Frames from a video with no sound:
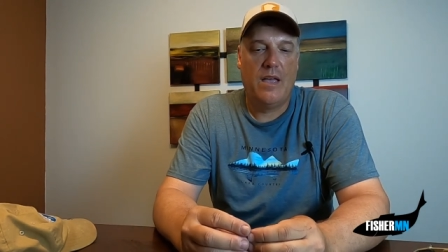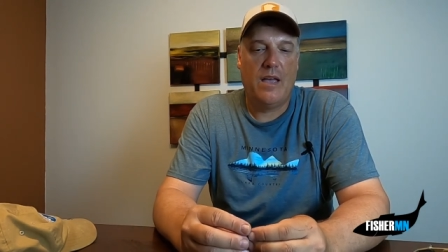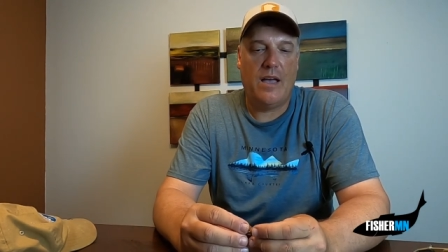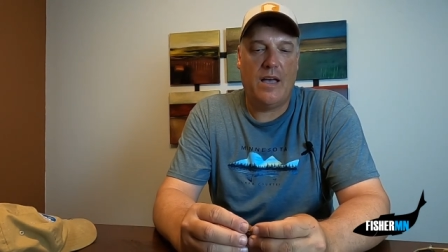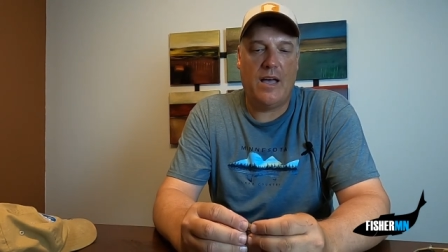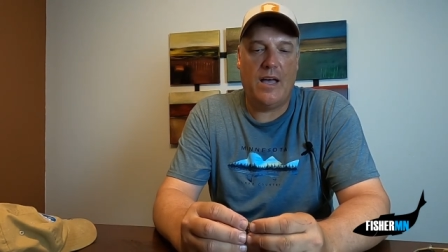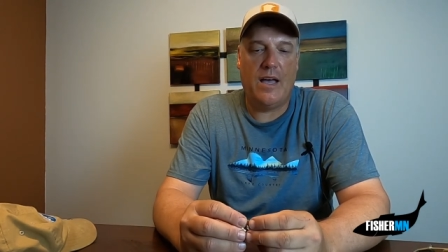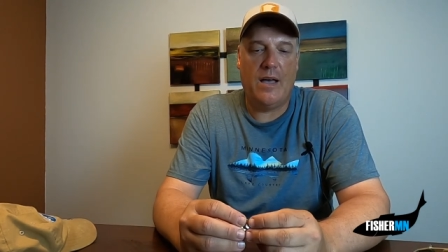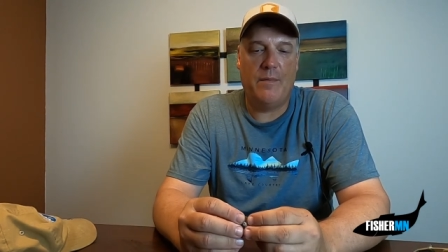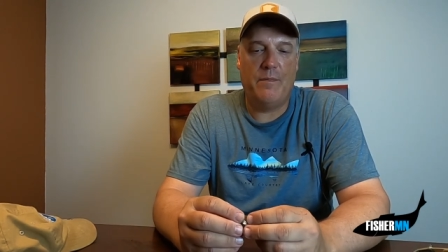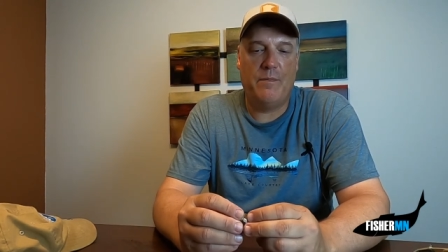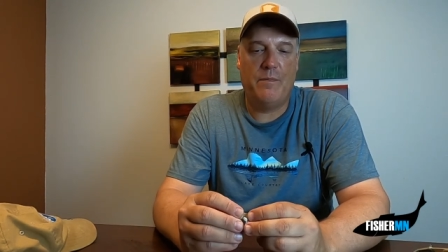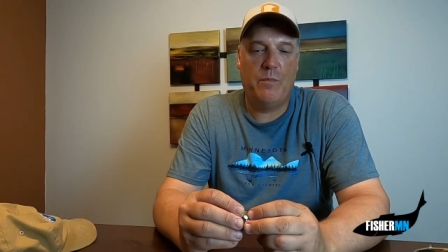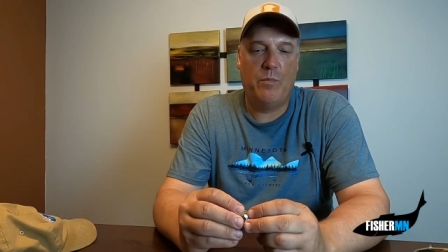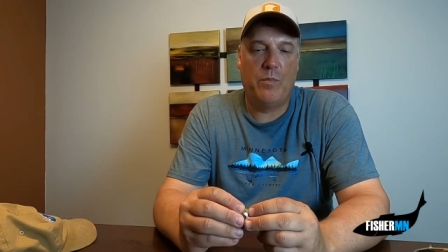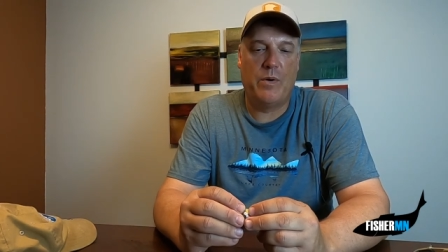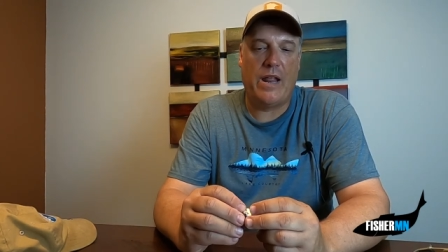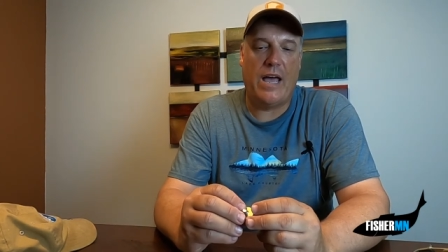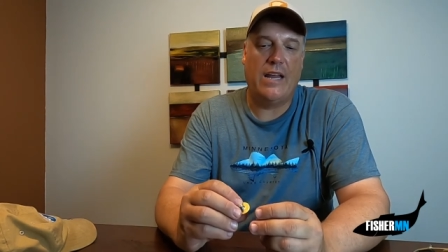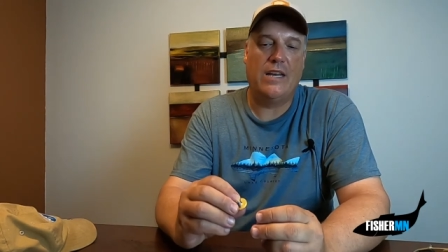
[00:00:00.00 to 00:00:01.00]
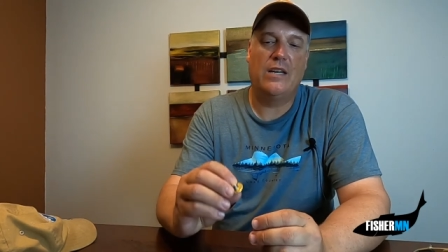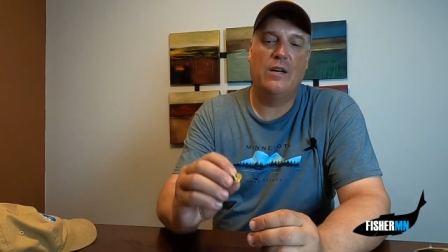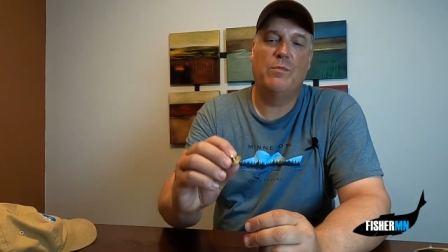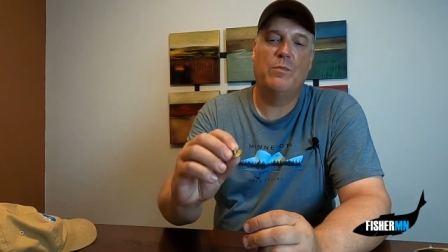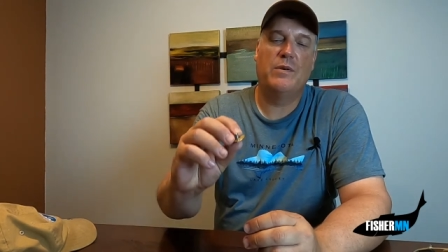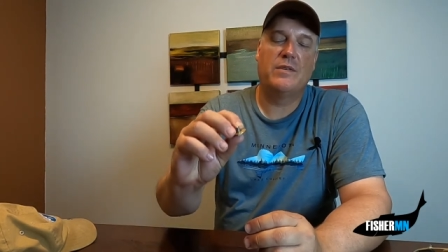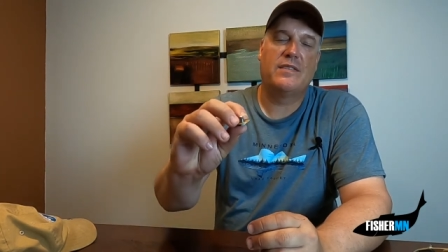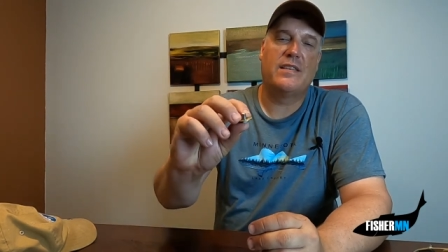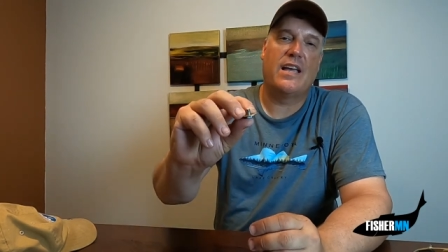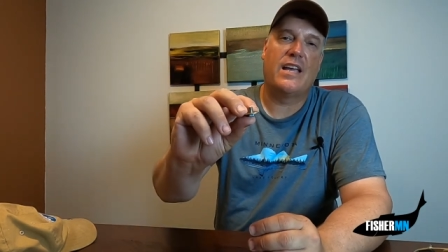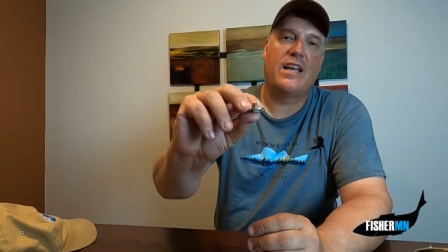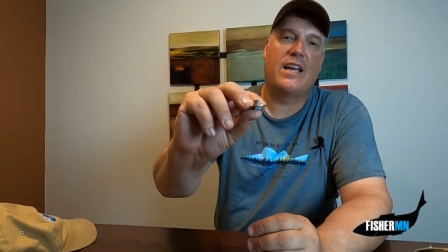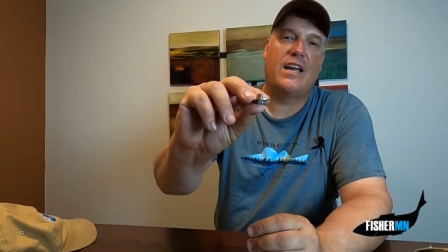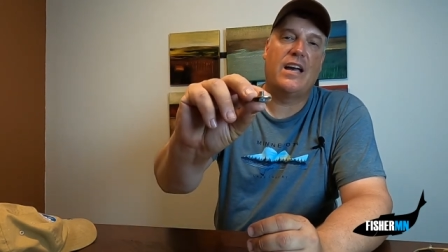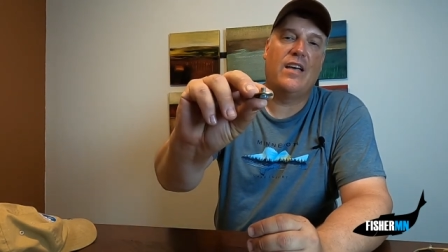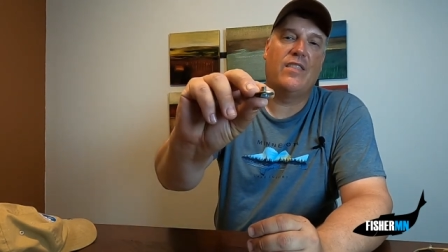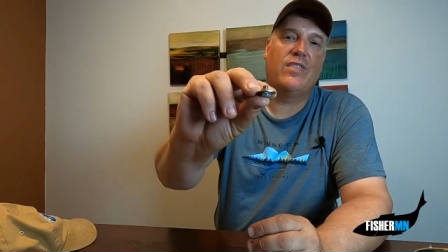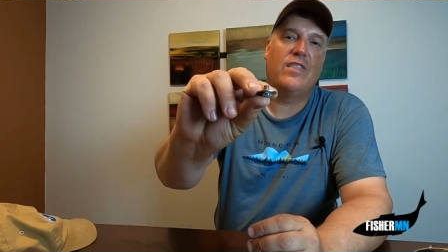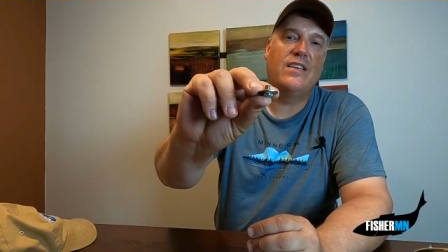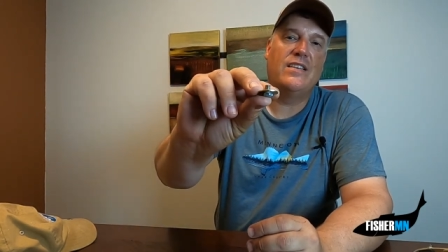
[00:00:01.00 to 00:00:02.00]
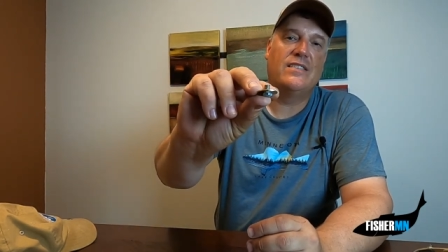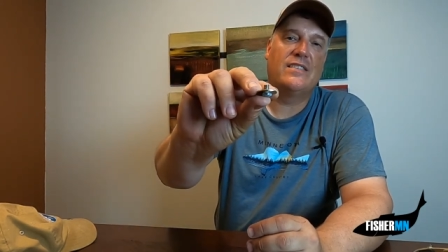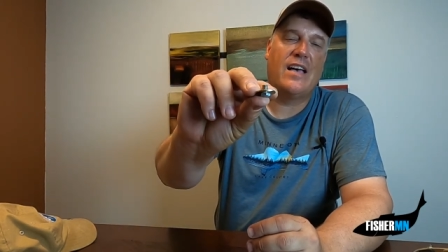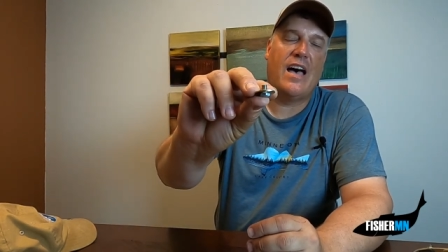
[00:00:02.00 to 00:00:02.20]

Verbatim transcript: Uh, what I did was I cut these